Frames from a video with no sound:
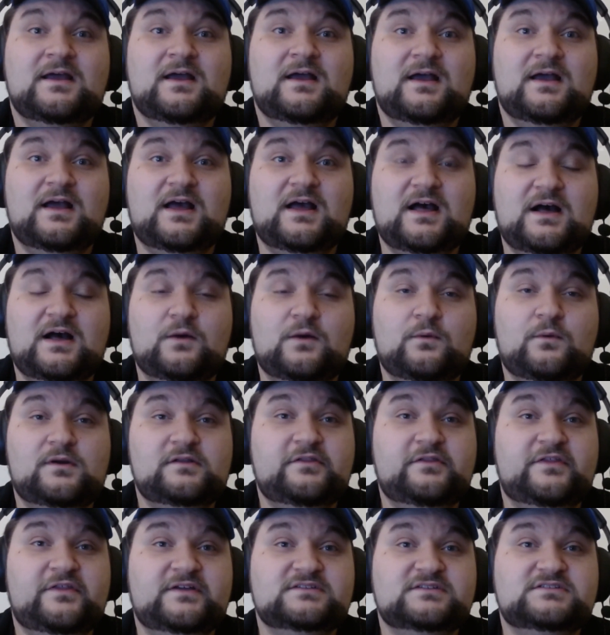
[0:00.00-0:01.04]
One of
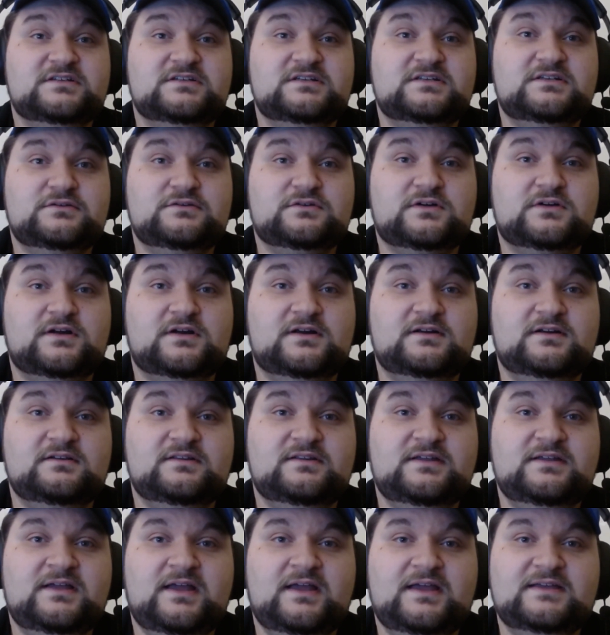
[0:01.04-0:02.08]
the things you could do
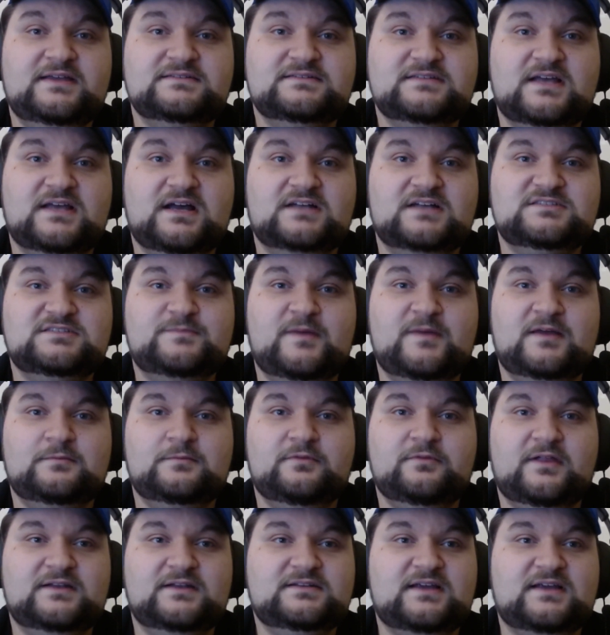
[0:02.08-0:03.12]
currently is spend
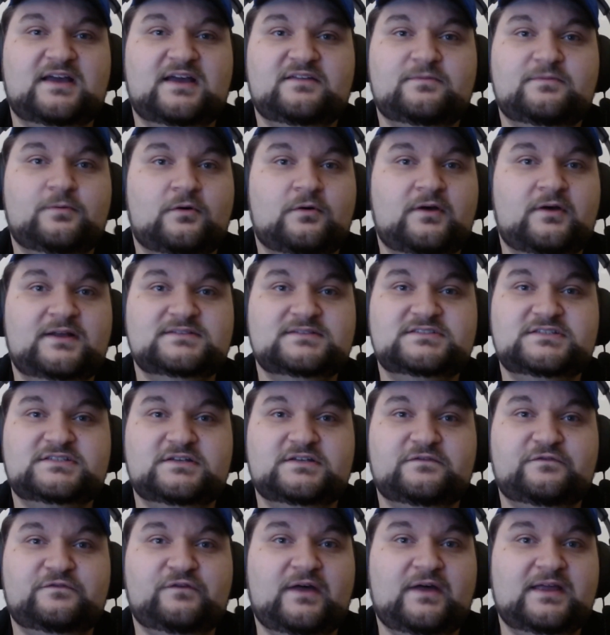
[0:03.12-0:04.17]
blood tithe points to
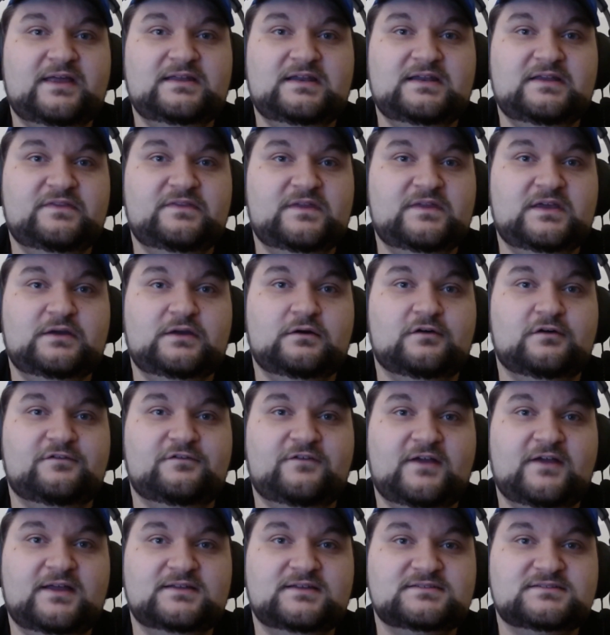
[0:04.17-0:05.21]
fight in the hero
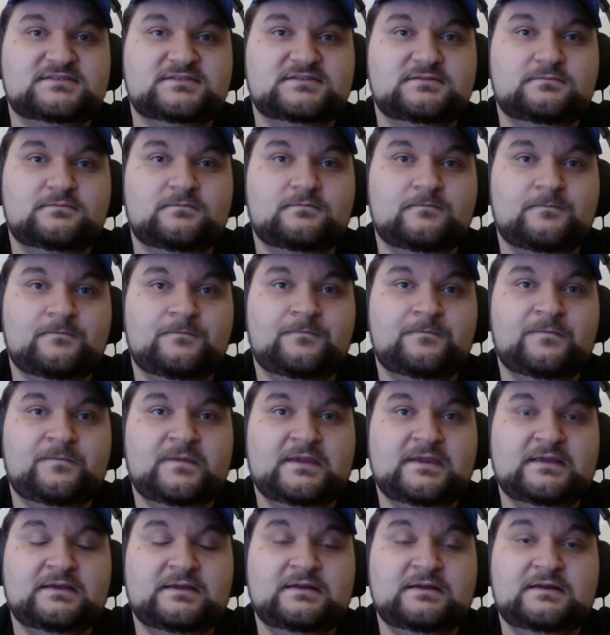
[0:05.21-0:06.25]
phase.
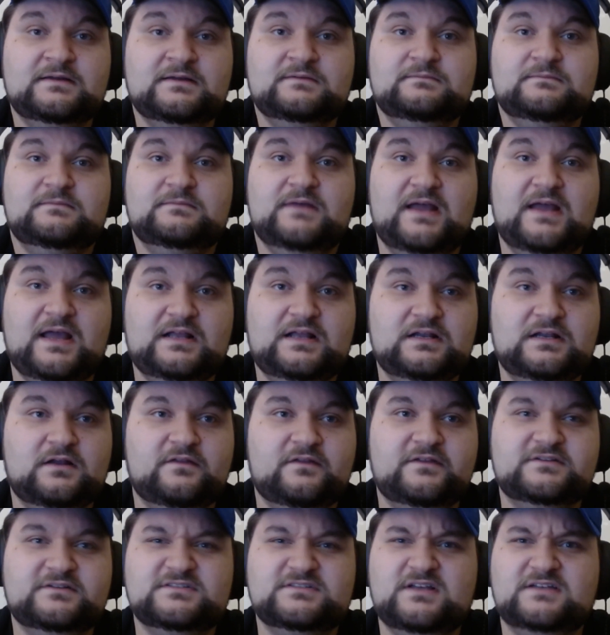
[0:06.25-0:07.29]
And,
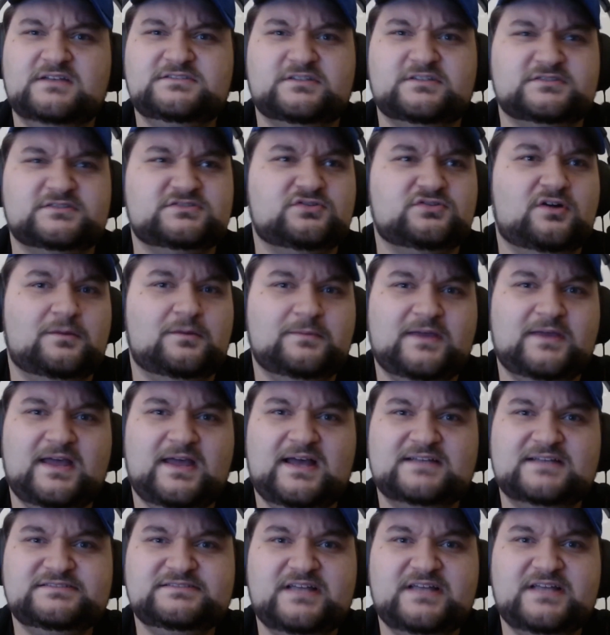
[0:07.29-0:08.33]
there's also
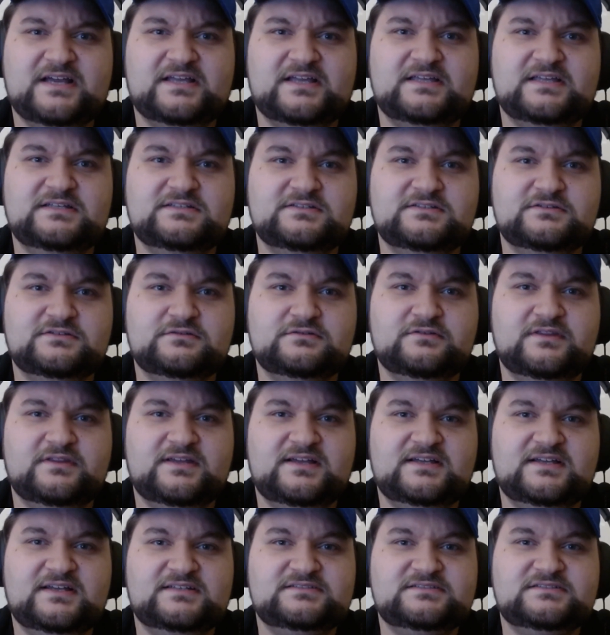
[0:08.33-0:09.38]
Stormcast that can do
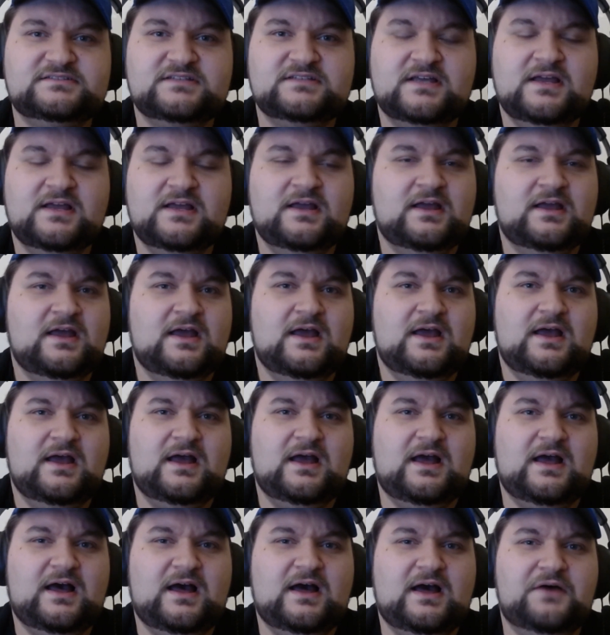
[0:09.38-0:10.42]
this.
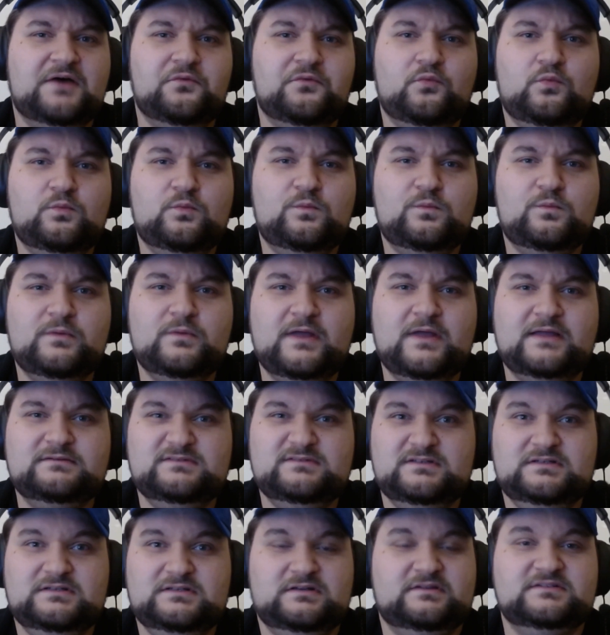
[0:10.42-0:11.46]
Uh,
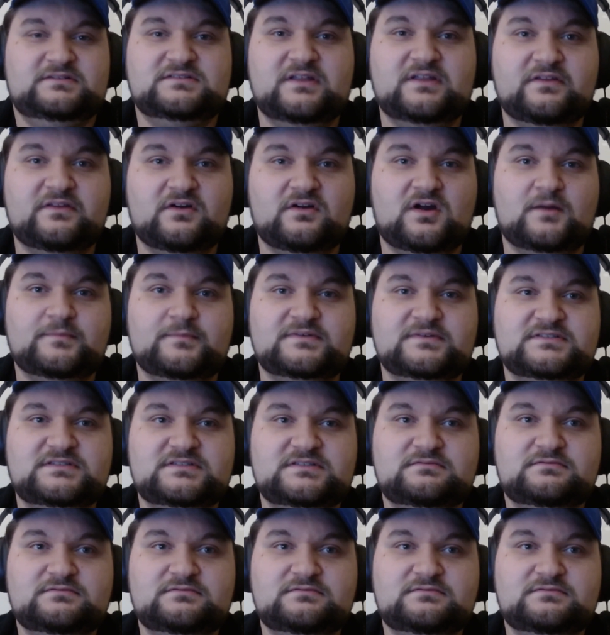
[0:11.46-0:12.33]
there's other armies.